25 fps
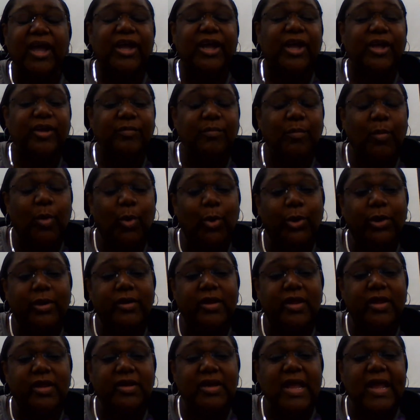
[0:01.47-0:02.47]
Good
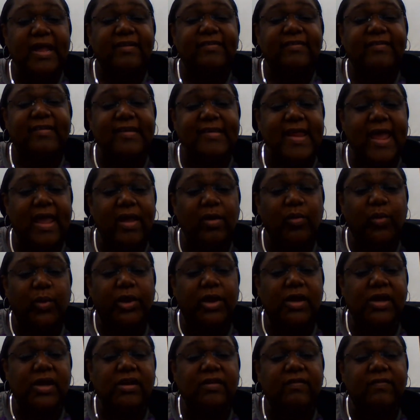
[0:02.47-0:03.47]
morning. Today we're
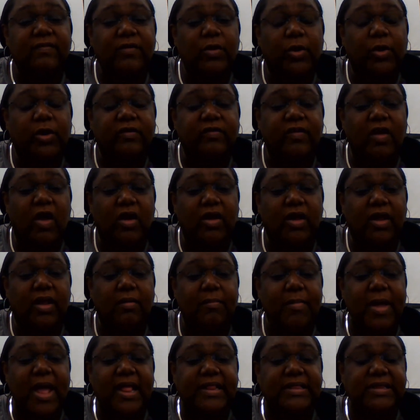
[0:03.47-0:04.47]
going to start talking
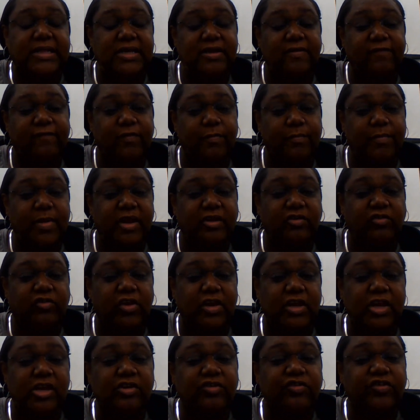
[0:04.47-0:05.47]
about the
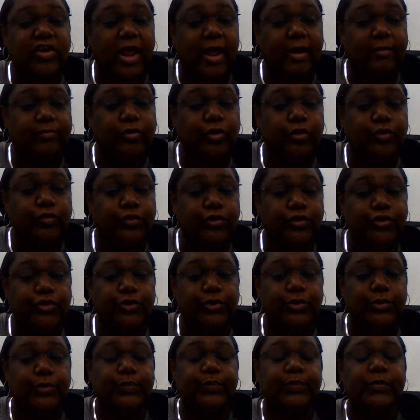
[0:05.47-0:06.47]
information in Chapter
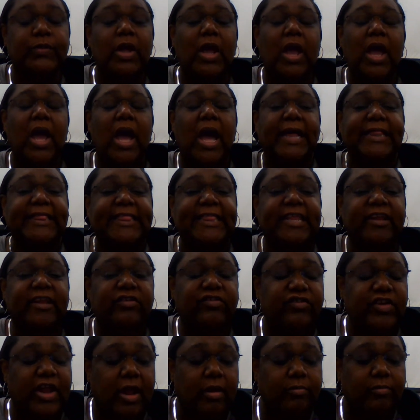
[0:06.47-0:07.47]
2.
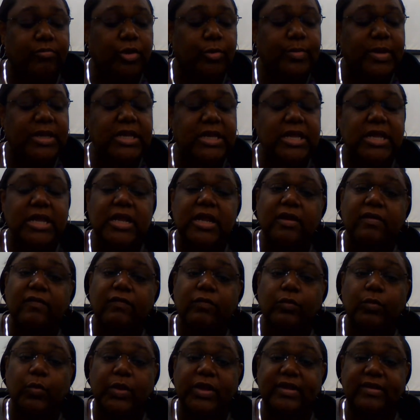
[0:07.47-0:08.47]
This chapter
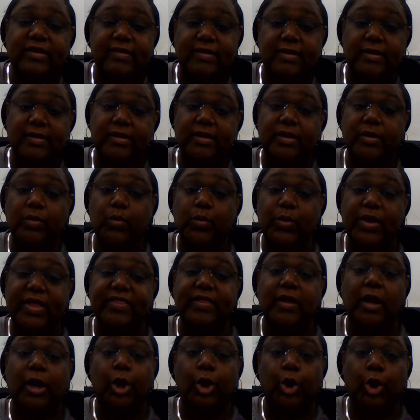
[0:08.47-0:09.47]
begins with dealing with
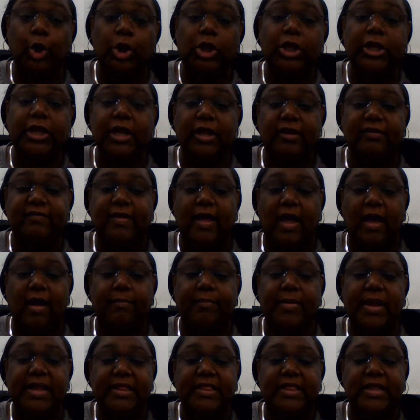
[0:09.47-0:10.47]
early
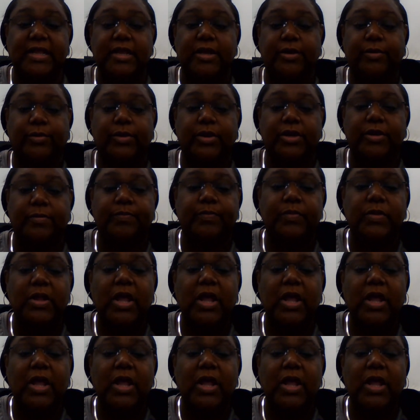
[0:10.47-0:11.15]
atomic theory.